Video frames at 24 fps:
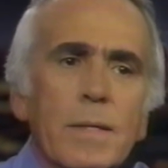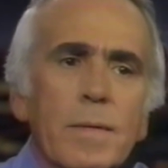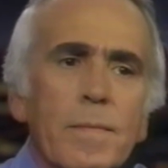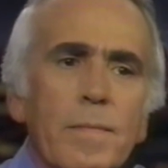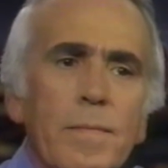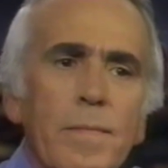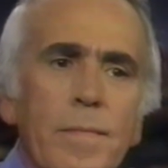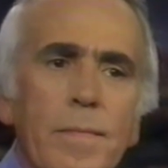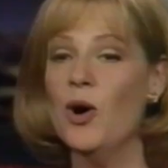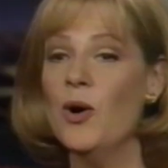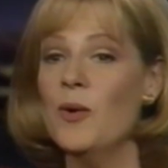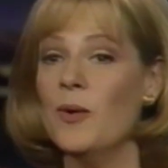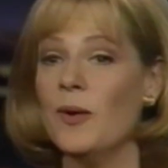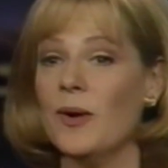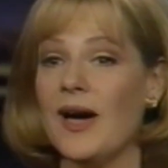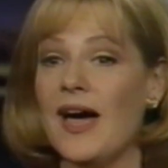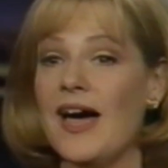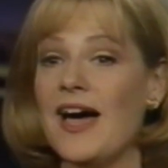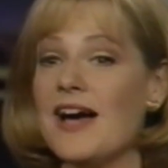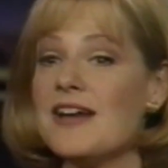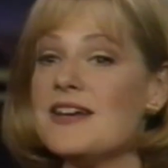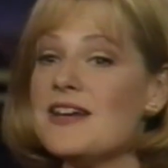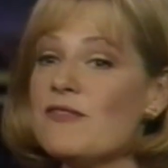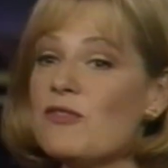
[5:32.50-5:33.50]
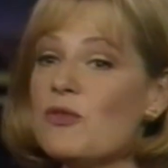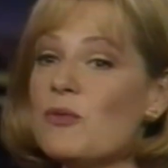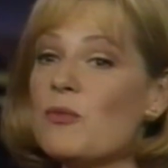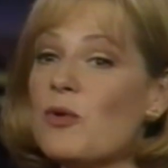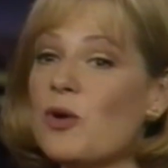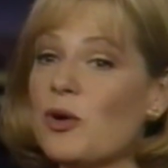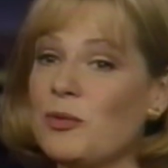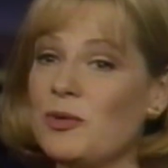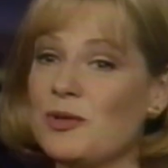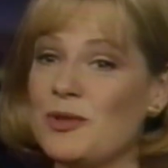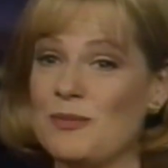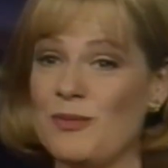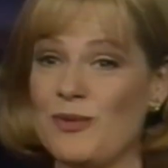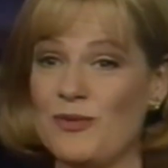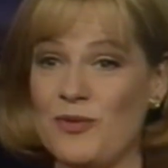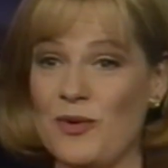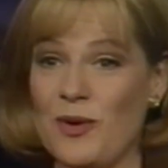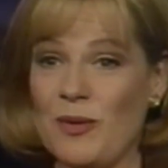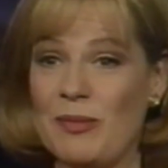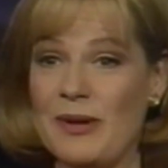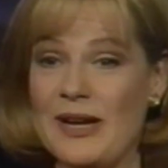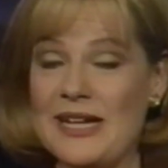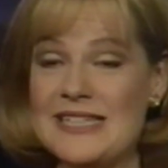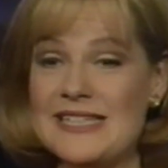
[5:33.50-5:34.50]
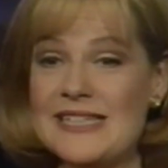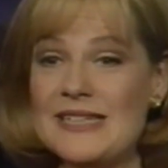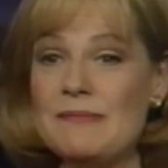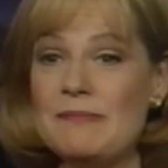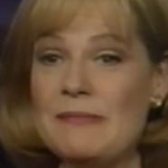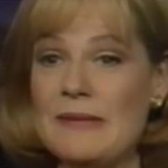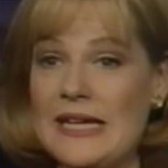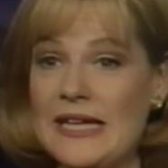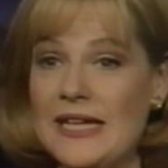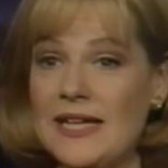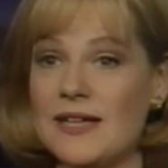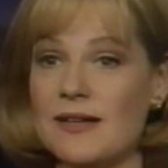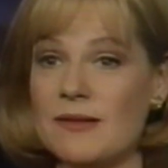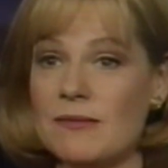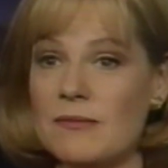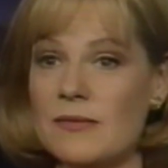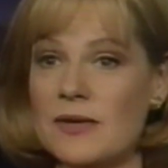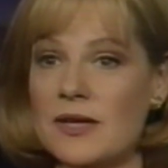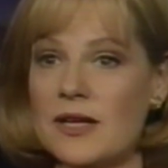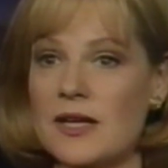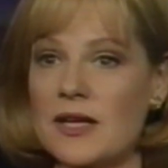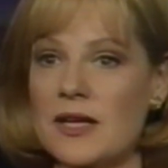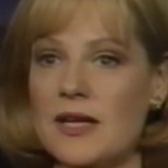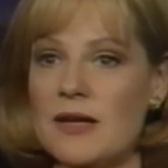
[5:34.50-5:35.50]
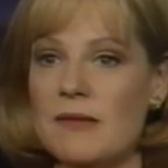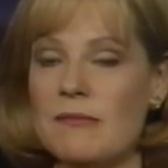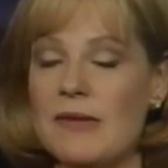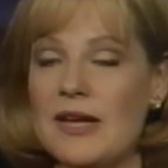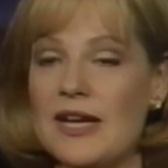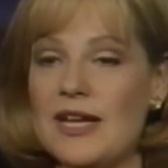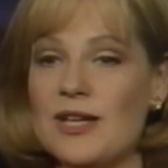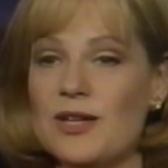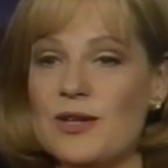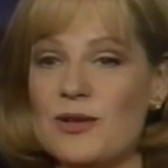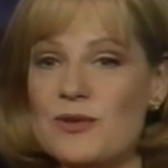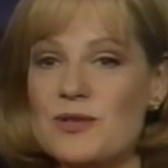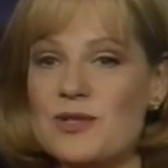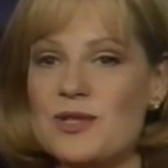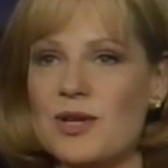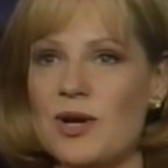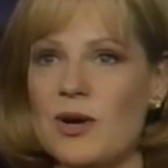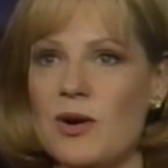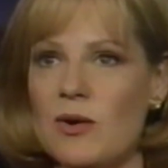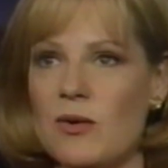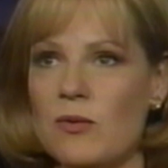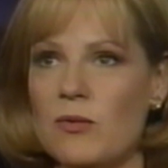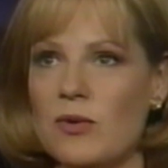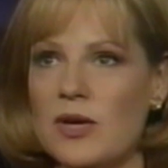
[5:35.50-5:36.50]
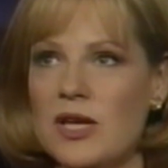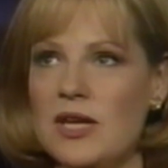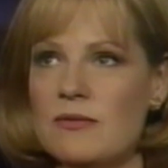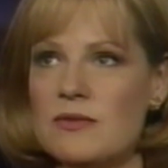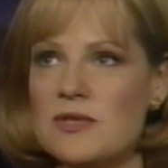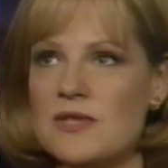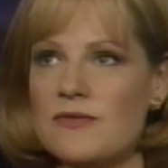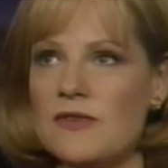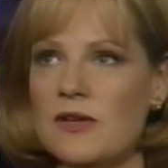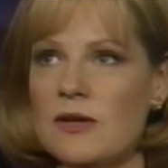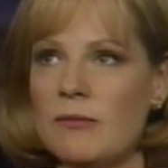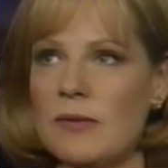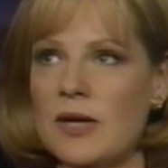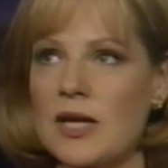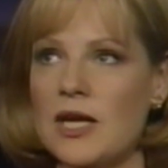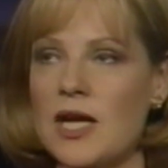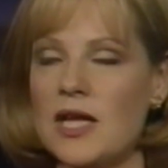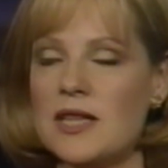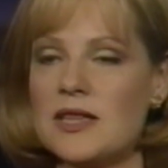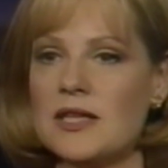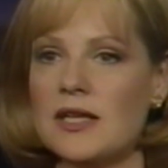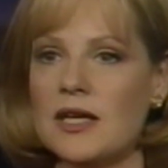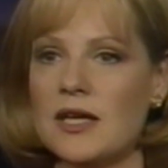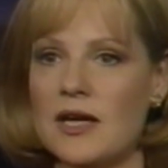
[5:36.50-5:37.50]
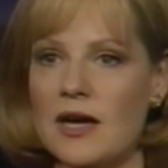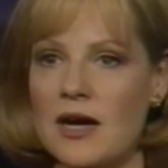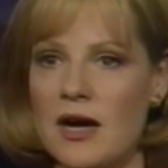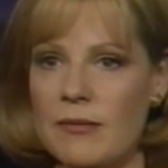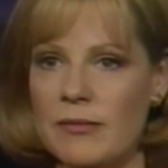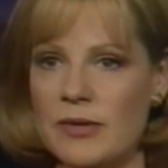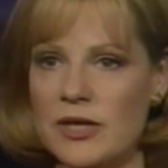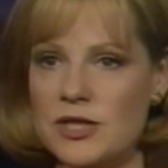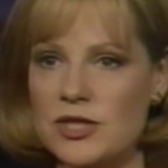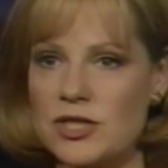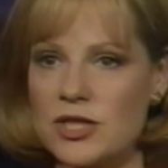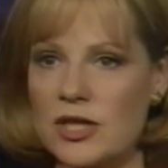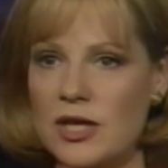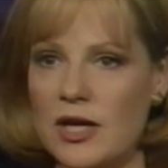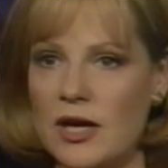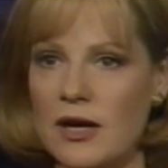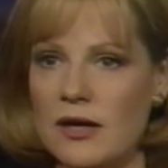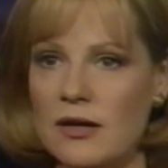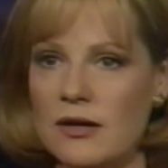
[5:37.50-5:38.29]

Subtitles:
No, I never worked with him before, but I did meet him many years ago. He was filming Nothing in Common in Chicago.